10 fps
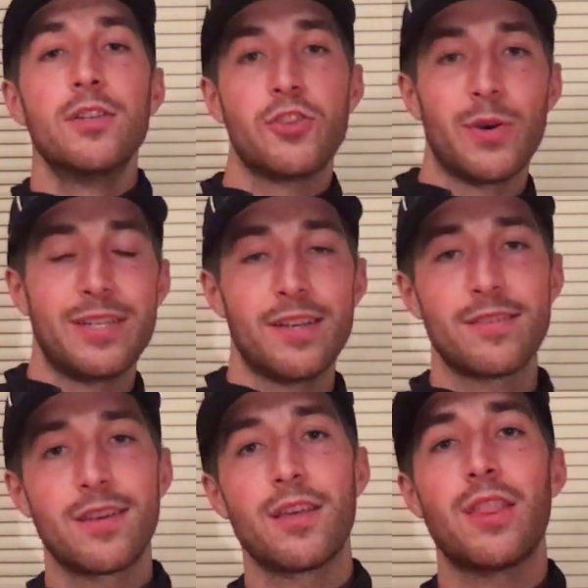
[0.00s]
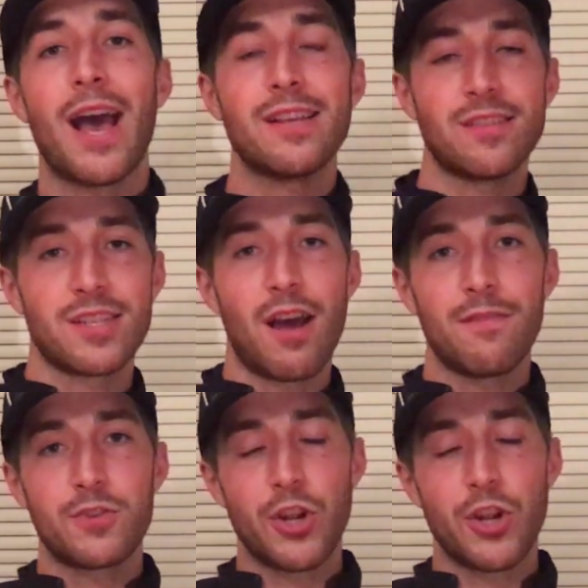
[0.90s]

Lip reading: So a disc that has a ton of